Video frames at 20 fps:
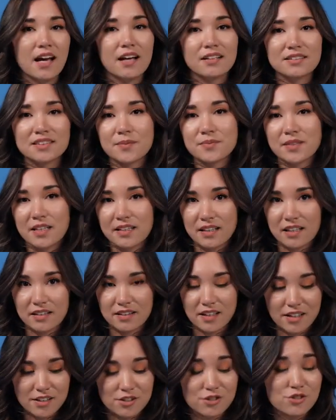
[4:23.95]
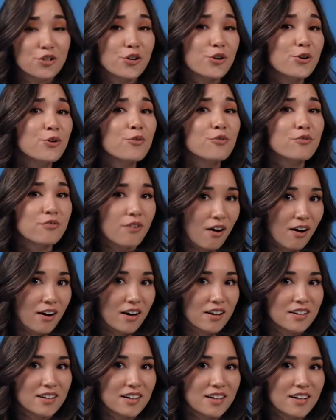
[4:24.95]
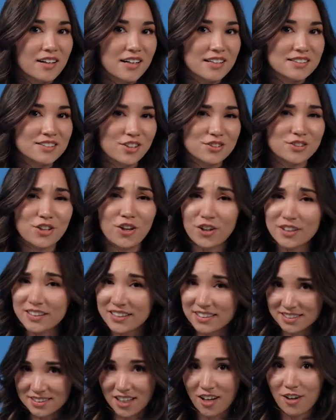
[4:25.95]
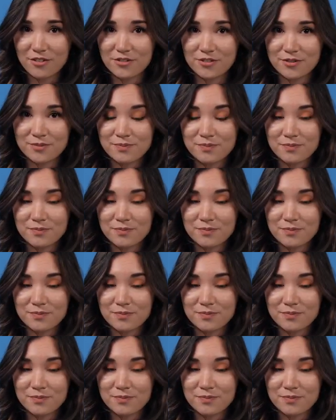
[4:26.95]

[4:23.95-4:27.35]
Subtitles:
ends up taking things too far and starts hurting itself.